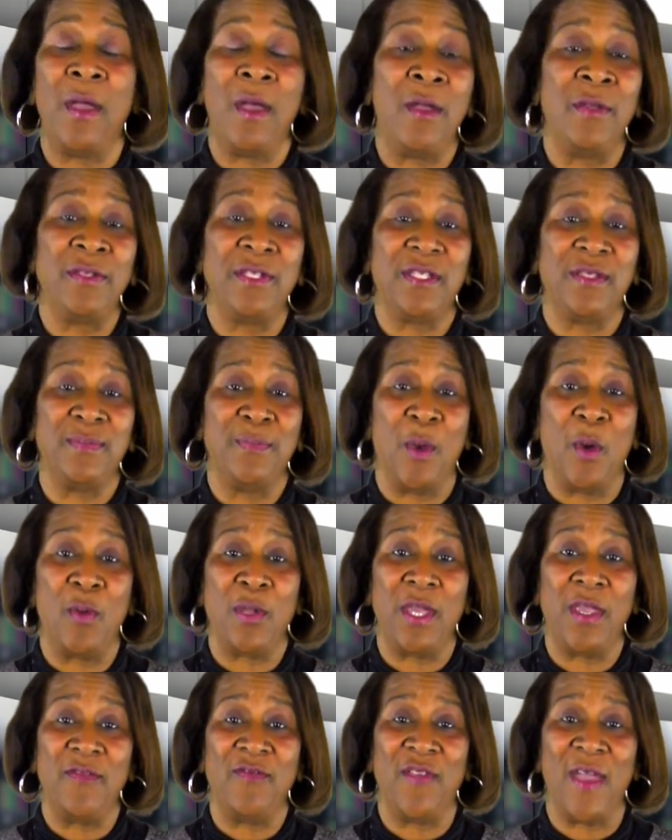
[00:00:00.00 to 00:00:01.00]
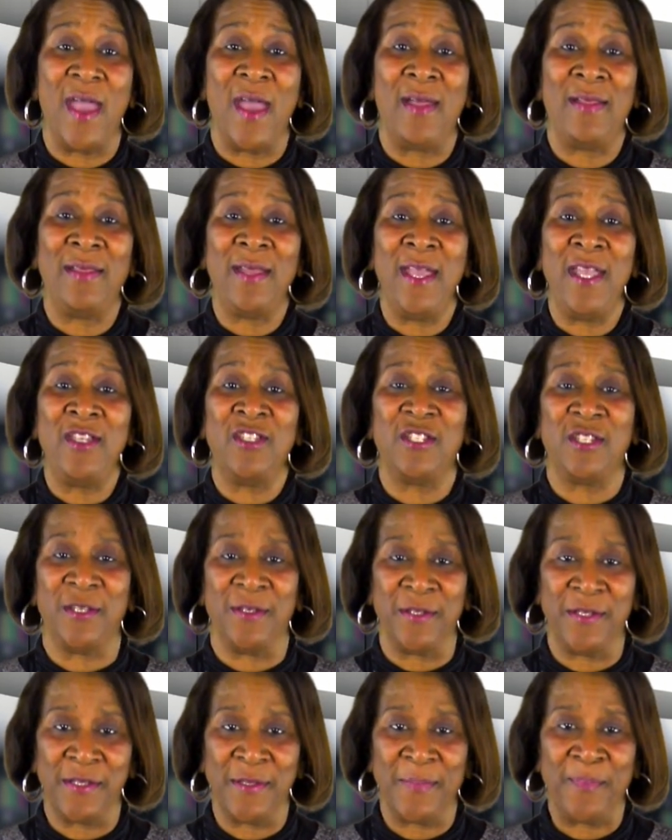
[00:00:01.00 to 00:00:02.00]
on smoking
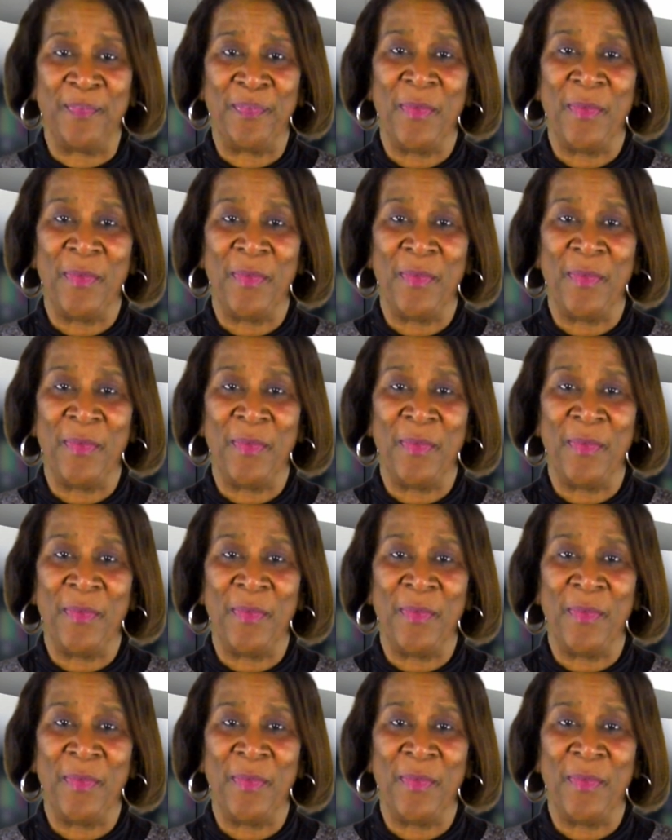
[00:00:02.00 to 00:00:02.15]
violations.